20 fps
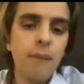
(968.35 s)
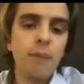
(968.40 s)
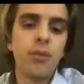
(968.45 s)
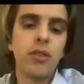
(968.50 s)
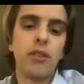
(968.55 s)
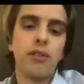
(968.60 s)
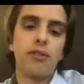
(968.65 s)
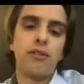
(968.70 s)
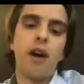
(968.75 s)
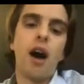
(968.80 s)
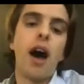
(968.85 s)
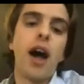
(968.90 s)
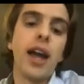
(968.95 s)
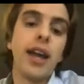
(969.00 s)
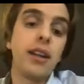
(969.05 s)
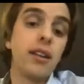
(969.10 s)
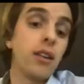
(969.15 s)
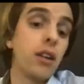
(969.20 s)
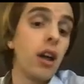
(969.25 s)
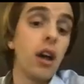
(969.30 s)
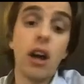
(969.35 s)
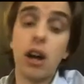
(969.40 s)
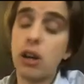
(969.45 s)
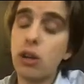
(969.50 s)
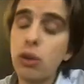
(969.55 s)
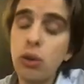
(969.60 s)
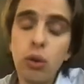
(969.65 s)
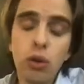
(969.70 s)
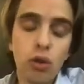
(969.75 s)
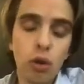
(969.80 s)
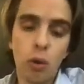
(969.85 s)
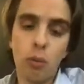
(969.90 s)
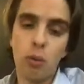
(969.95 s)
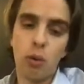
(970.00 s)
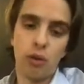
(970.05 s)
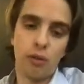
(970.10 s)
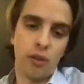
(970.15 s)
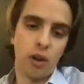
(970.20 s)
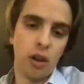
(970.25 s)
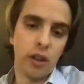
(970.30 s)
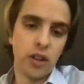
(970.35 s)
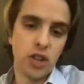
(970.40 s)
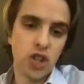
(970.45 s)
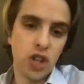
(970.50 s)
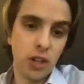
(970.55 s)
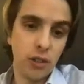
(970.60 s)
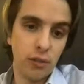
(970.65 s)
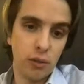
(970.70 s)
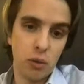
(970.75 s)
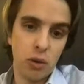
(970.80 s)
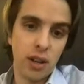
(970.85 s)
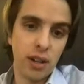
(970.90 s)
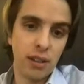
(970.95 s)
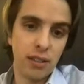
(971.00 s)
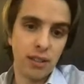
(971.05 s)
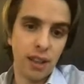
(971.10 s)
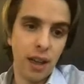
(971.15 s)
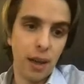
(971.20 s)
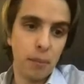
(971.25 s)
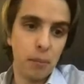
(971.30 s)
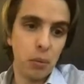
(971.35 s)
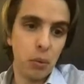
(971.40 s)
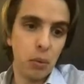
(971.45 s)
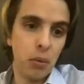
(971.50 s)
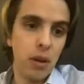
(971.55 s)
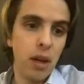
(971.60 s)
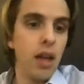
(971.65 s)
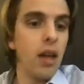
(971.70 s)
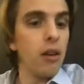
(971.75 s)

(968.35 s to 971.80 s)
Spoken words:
defined occlusal morphology, for an example.